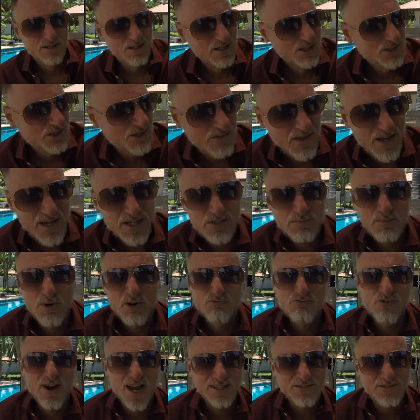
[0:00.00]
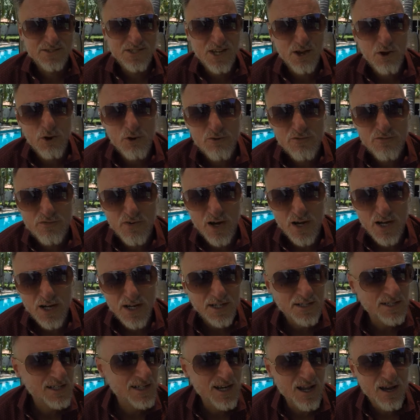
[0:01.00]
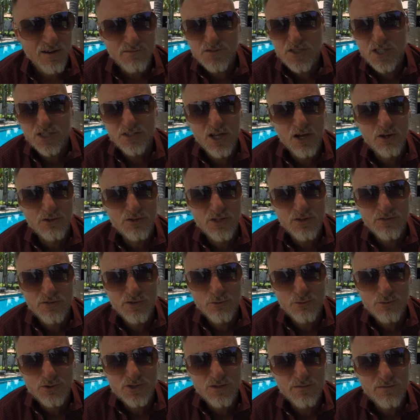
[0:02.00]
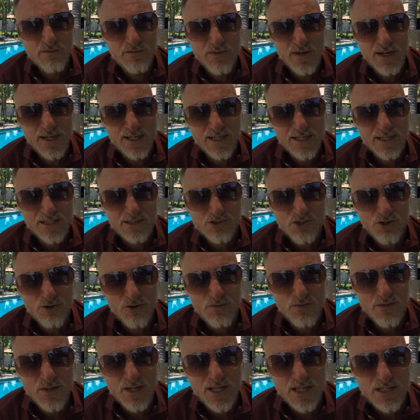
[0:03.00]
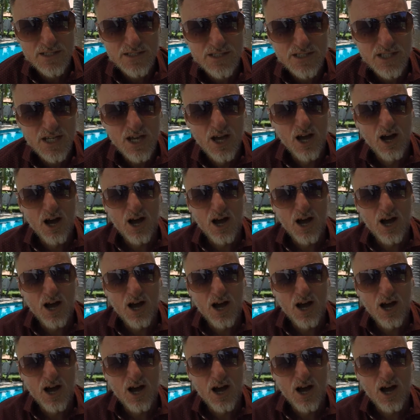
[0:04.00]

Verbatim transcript: So that's my rant over. I'd love to know your thoughts and feelings on this.